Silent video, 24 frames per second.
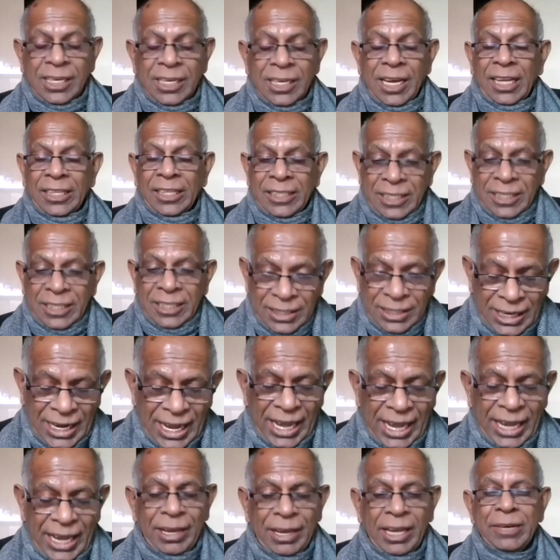Gandhi
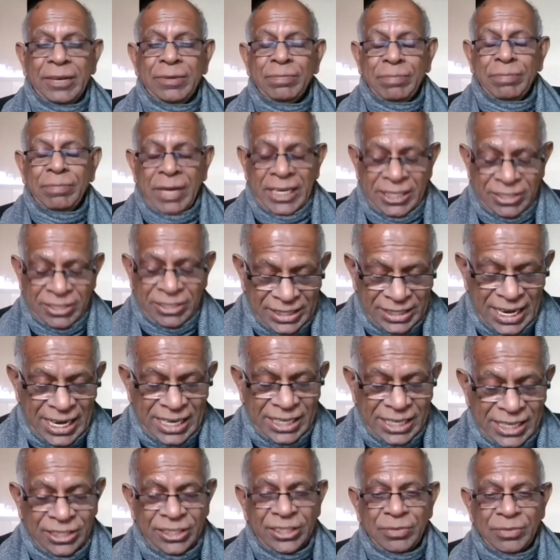had made
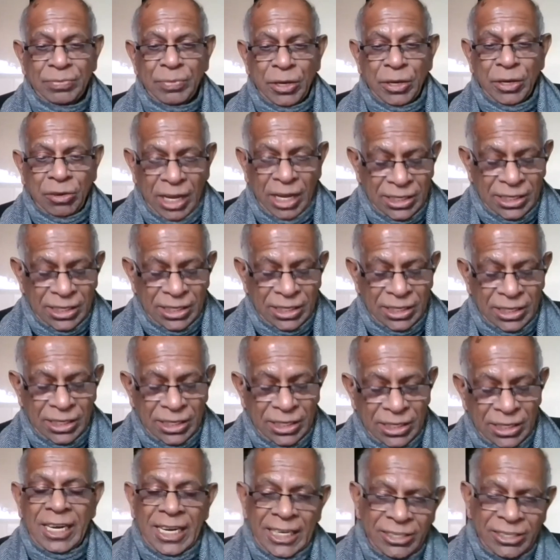sense, because
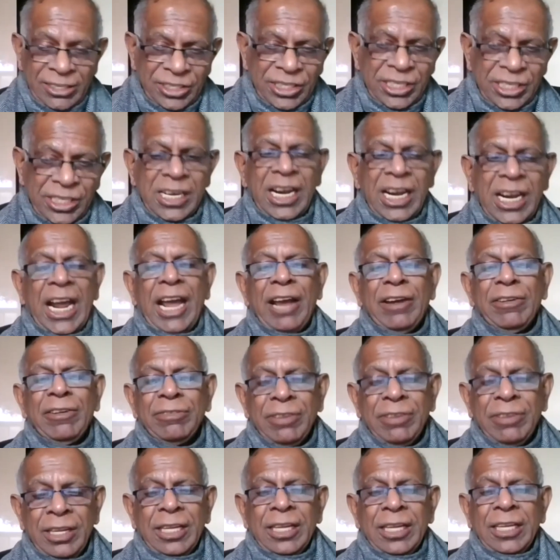let Jinnah have